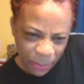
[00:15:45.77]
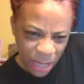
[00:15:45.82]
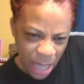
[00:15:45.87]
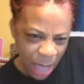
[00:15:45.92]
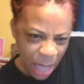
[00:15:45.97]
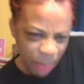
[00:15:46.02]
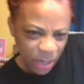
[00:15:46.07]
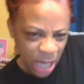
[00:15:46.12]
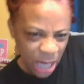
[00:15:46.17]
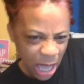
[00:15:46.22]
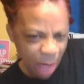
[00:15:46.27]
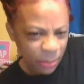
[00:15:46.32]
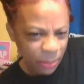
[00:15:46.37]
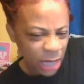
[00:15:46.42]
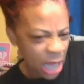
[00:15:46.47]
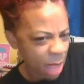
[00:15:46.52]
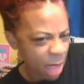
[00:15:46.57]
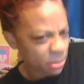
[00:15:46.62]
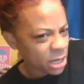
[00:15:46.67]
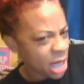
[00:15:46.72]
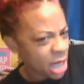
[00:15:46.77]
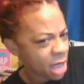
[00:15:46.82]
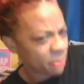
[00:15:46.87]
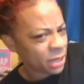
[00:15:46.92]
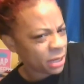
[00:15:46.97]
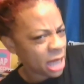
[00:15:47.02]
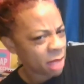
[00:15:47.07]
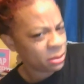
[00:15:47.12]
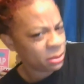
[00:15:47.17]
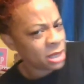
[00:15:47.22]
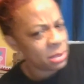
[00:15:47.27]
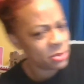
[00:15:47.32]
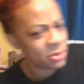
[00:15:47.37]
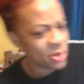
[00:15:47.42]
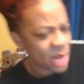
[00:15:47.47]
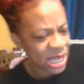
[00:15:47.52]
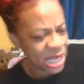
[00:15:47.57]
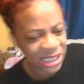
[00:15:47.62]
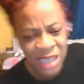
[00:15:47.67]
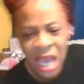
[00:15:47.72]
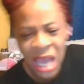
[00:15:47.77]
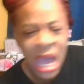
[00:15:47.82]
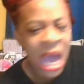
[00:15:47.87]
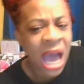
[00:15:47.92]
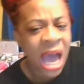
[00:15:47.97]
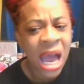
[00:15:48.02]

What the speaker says: clap, clap, clap, clap, clap, clap your ass?